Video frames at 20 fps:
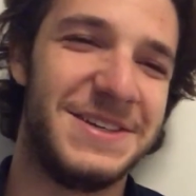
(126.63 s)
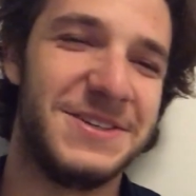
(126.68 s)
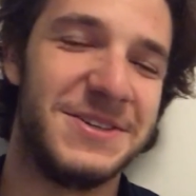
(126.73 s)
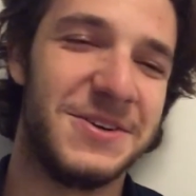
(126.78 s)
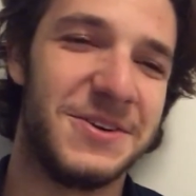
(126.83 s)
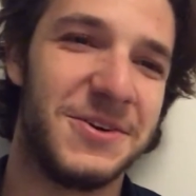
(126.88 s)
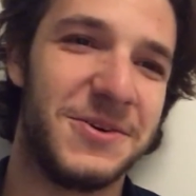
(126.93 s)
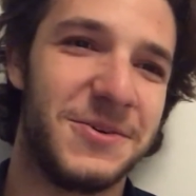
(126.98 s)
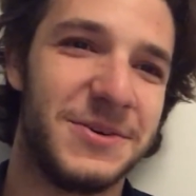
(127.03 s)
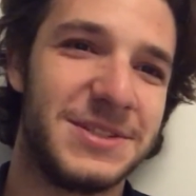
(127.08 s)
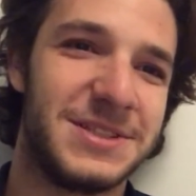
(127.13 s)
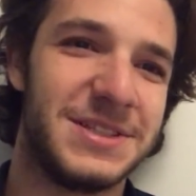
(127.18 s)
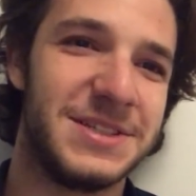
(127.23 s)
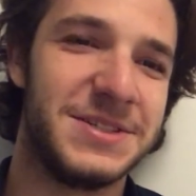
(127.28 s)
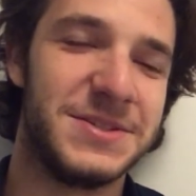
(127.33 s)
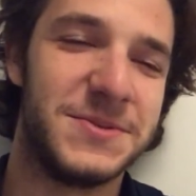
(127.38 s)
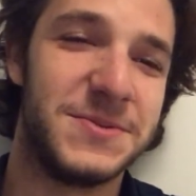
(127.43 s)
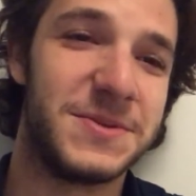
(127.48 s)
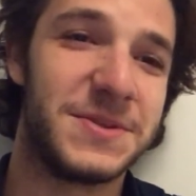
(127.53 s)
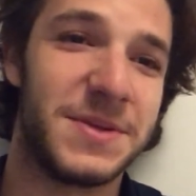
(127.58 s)
you don't know what to
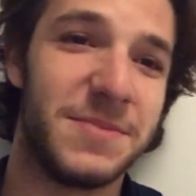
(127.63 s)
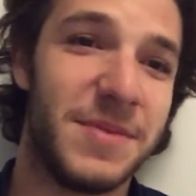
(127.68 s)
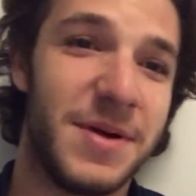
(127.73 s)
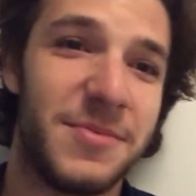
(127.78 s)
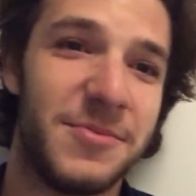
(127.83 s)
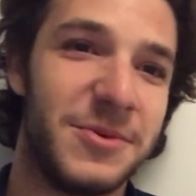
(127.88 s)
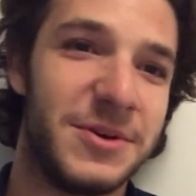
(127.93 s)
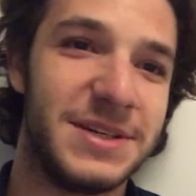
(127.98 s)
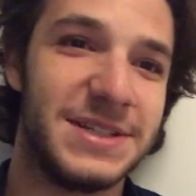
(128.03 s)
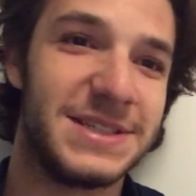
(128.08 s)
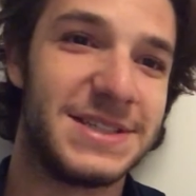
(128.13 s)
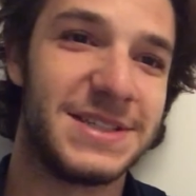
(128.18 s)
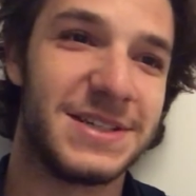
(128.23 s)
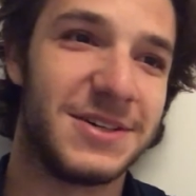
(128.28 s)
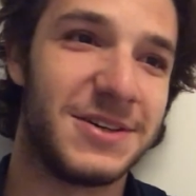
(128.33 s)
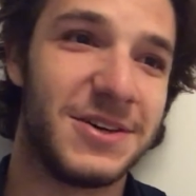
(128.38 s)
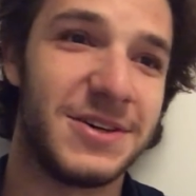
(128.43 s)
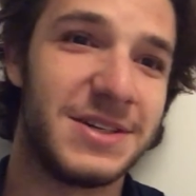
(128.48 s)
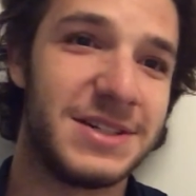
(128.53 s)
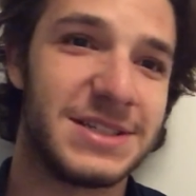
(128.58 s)
do with the memories
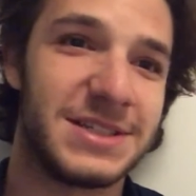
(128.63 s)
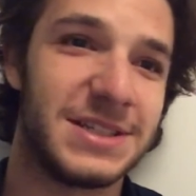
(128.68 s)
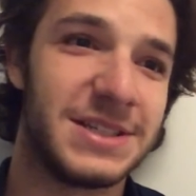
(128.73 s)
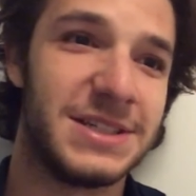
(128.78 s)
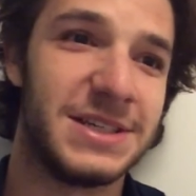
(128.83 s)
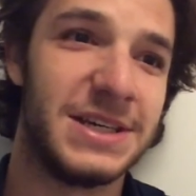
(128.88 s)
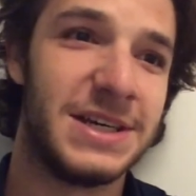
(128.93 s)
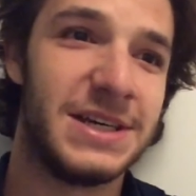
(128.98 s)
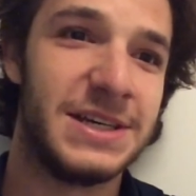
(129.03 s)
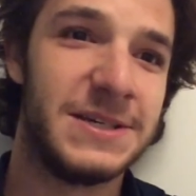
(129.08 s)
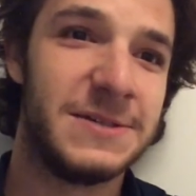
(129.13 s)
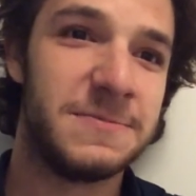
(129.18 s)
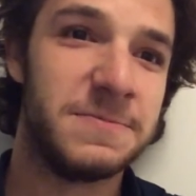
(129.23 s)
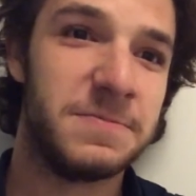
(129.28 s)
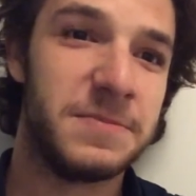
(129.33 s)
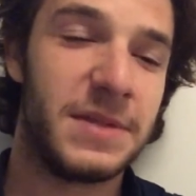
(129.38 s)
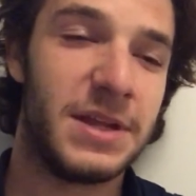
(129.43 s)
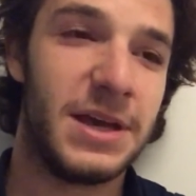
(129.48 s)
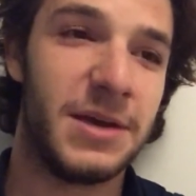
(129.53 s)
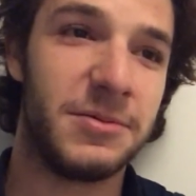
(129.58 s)
honestly
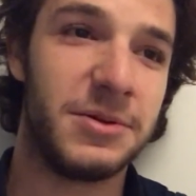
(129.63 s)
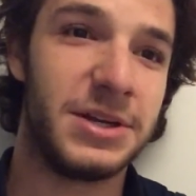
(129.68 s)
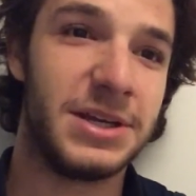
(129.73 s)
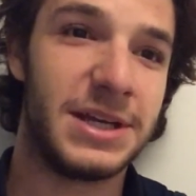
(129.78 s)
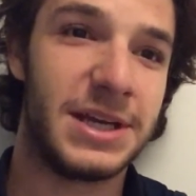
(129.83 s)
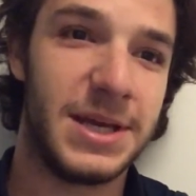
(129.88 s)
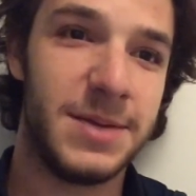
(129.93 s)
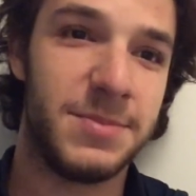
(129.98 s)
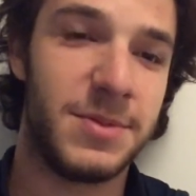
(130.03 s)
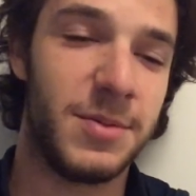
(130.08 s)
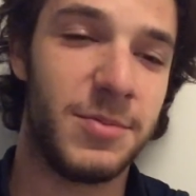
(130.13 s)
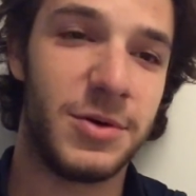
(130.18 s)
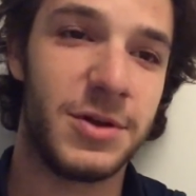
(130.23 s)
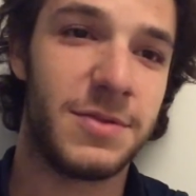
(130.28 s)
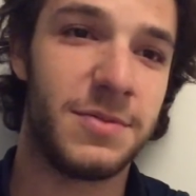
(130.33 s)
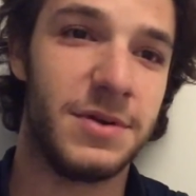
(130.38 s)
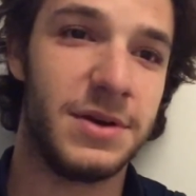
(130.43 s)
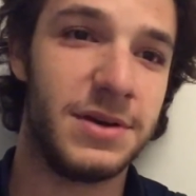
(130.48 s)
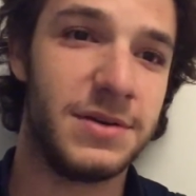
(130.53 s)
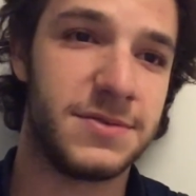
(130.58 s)
i'm going to keep them
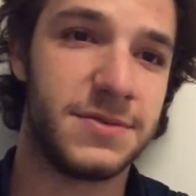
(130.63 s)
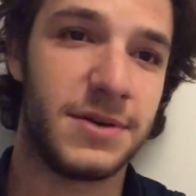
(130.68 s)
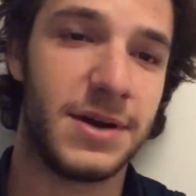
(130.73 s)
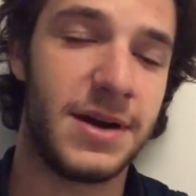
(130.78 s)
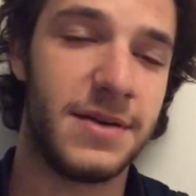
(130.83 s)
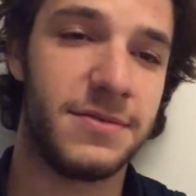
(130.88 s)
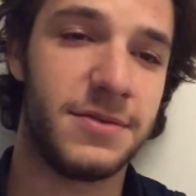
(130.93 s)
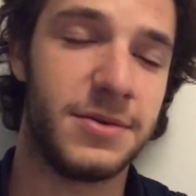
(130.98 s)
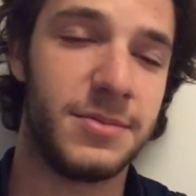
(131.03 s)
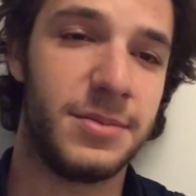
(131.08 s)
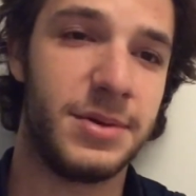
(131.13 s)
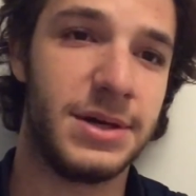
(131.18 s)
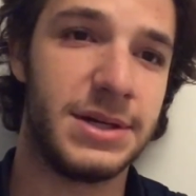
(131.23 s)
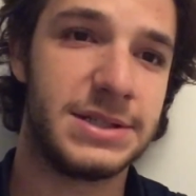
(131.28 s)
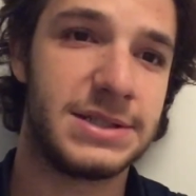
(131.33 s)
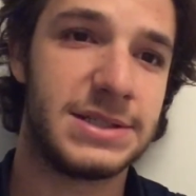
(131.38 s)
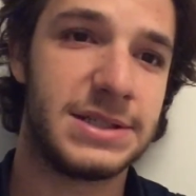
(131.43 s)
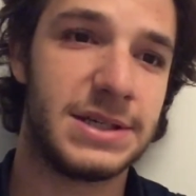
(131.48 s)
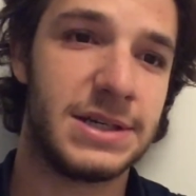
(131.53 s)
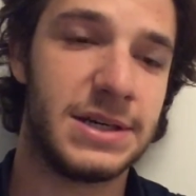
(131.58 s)
with me forever
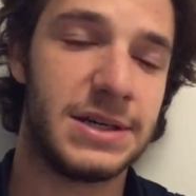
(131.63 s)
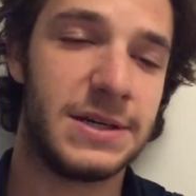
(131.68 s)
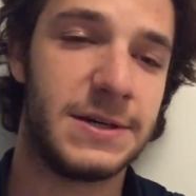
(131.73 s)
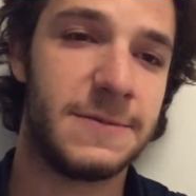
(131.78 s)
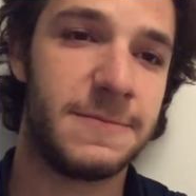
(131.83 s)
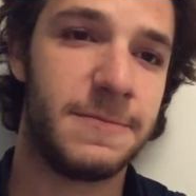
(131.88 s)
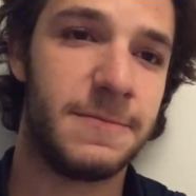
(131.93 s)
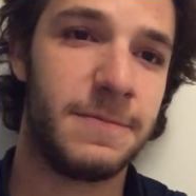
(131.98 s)
but uh,